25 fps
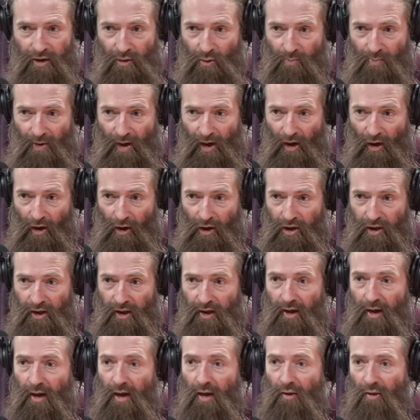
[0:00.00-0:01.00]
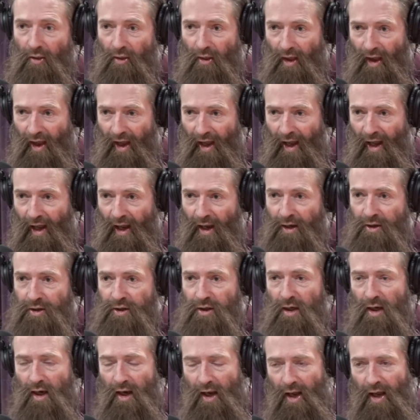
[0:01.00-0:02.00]
do with biology,
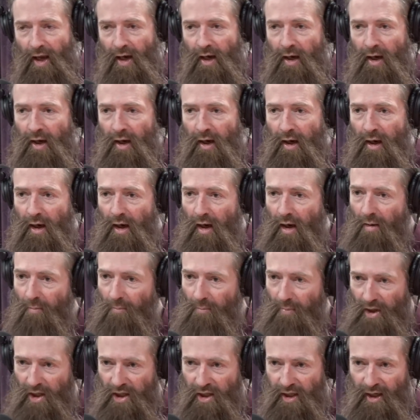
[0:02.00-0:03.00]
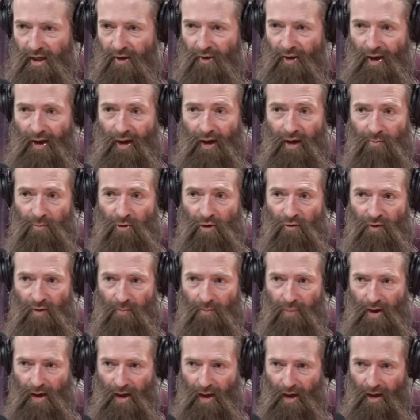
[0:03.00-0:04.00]
that any machine that has
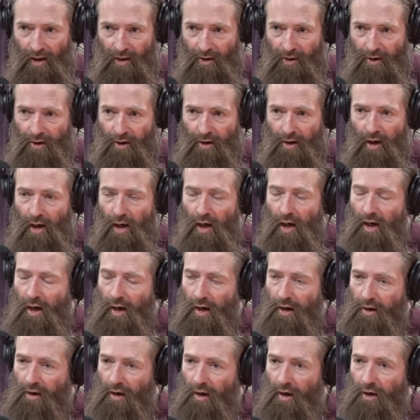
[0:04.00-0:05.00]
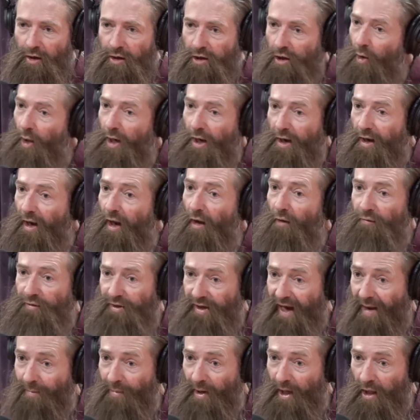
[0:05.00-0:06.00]
moving parts is going to do itself
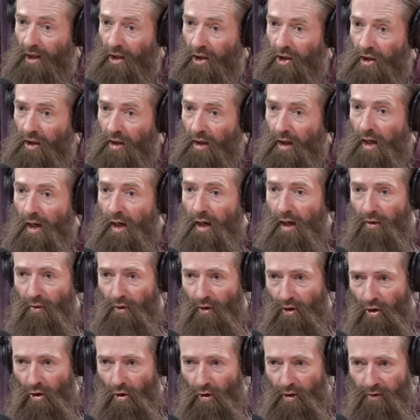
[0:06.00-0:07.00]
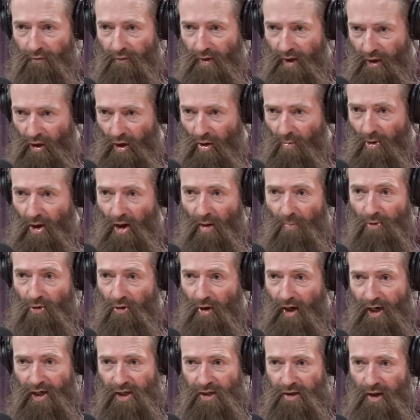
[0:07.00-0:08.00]
damage in the course of its normal
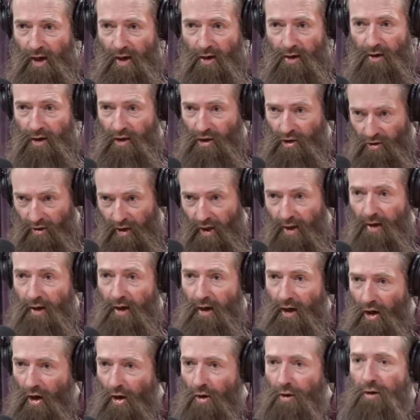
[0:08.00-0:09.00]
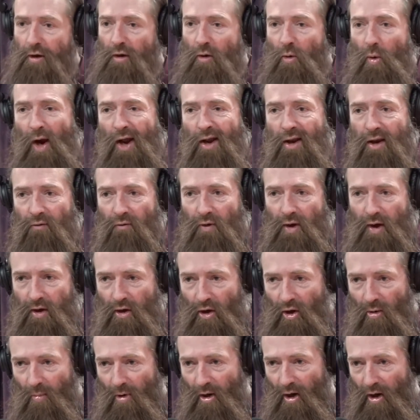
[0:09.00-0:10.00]
operation as an intrinsic consequence of its
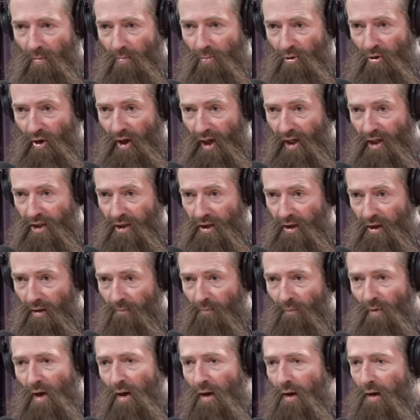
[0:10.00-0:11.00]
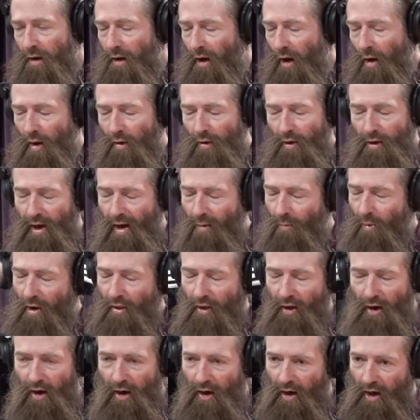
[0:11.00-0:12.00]
normal operation. Okay. So in the same way
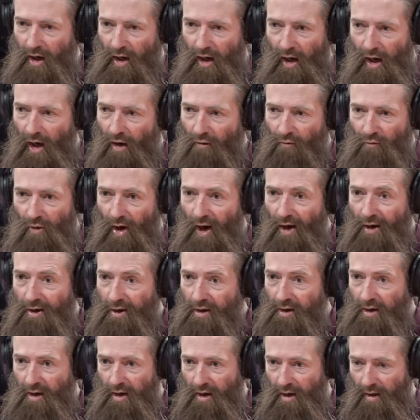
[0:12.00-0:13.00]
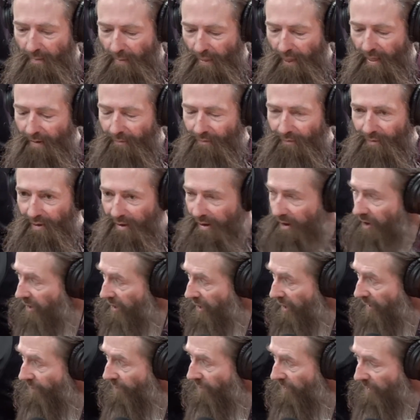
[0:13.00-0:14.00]
that a car rusts. Jimmy's going to bring that
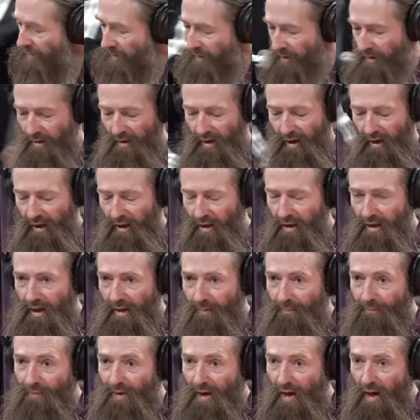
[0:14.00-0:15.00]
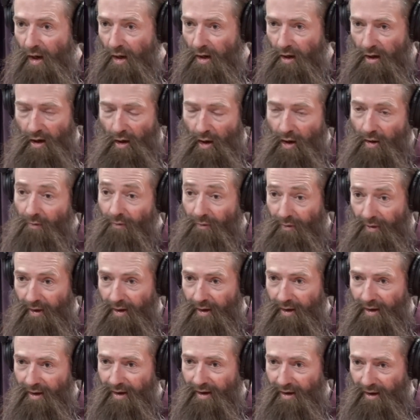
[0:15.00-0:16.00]
microphone up. Is that good? You. Yep. Yeah, just so, try to keep
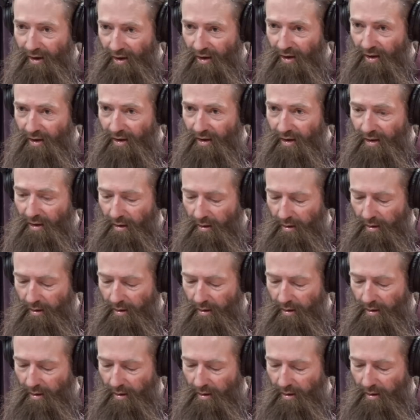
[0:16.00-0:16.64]
it about a fist from your